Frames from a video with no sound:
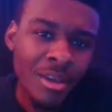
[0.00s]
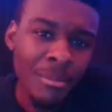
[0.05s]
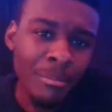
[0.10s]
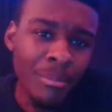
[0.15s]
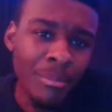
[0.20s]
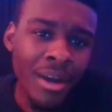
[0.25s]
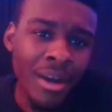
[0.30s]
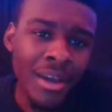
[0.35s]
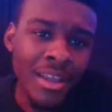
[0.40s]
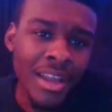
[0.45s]

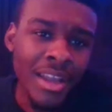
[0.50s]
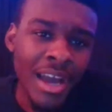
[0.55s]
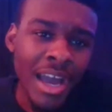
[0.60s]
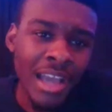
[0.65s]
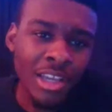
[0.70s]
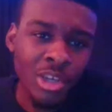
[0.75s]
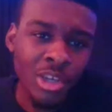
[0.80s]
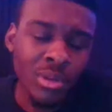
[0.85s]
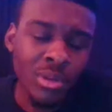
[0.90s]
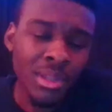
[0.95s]
but
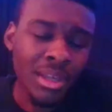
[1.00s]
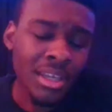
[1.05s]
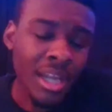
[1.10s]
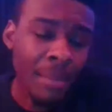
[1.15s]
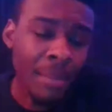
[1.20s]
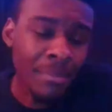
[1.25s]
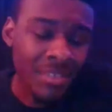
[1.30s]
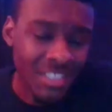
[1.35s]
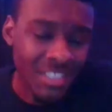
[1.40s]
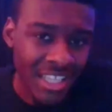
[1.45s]
I go to look it
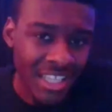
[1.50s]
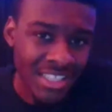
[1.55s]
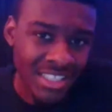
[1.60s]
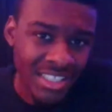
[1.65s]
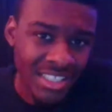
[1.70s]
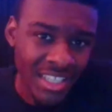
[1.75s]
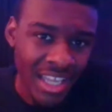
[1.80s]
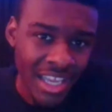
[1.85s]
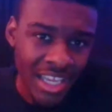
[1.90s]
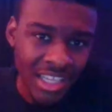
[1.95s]
up again
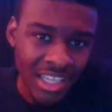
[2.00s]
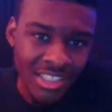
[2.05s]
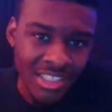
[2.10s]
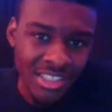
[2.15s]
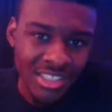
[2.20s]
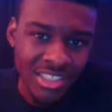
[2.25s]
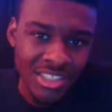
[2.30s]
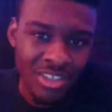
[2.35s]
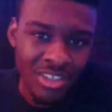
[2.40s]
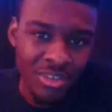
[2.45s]
today
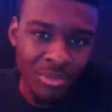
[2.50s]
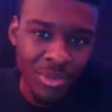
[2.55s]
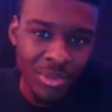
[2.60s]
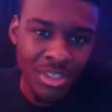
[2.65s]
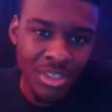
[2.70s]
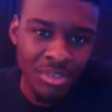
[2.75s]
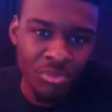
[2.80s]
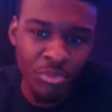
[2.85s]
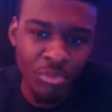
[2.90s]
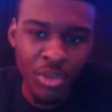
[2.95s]
just to
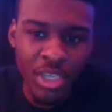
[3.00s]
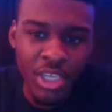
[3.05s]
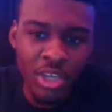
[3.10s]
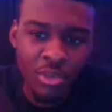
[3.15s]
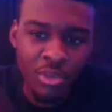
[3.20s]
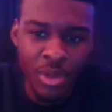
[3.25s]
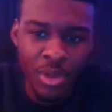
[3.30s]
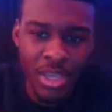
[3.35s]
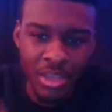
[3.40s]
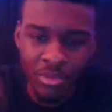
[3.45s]

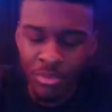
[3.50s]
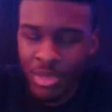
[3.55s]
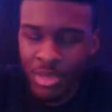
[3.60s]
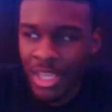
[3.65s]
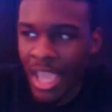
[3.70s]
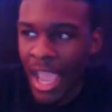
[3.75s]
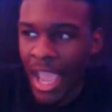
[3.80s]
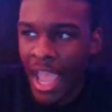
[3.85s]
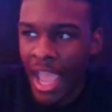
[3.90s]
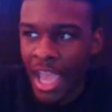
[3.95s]

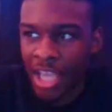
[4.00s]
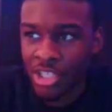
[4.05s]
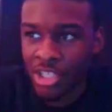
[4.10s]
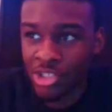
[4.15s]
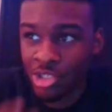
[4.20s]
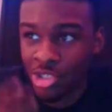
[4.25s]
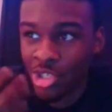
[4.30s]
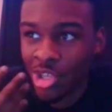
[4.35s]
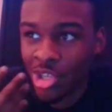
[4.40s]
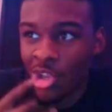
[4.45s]

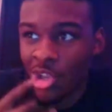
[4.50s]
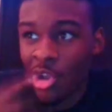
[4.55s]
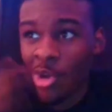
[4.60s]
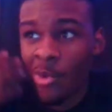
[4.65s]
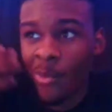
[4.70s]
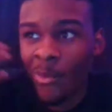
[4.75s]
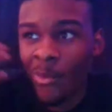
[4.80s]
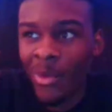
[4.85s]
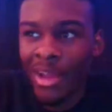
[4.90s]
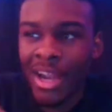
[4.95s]
rehash
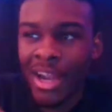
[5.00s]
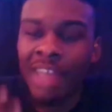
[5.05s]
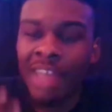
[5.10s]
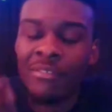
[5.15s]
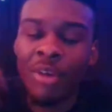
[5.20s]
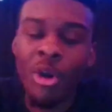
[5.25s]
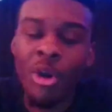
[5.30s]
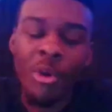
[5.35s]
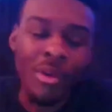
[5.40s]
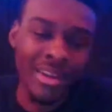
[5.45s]
what
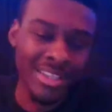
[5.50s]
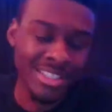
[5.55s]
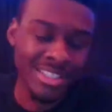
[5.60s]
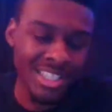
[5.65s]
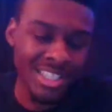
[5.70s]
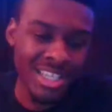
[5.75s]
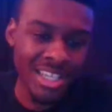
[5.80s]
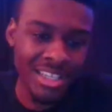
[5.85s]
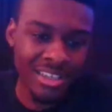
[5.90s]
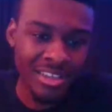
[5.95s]
I've already
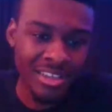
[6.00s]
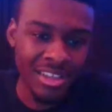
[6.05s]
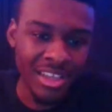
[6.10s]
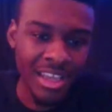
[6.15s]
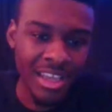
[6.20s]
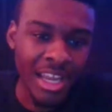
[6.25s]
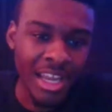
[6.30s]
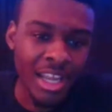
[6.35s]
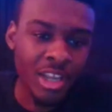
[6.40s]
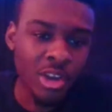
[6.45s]
seen.
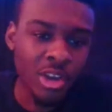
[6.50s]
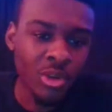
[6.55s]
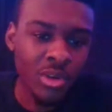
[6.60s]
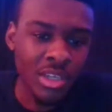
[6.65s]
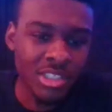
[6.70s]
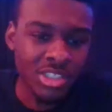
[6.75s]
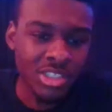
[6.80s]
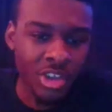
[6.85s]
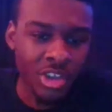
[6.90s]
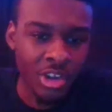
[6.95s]
And I go to
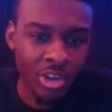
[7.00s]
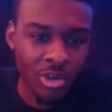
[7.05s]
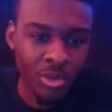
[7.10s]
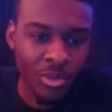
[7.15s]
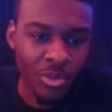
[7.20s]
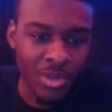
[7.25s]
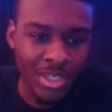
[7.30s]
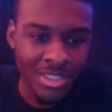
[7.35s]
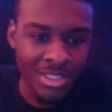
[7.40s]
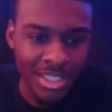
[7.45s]
this
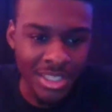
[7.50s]
article when it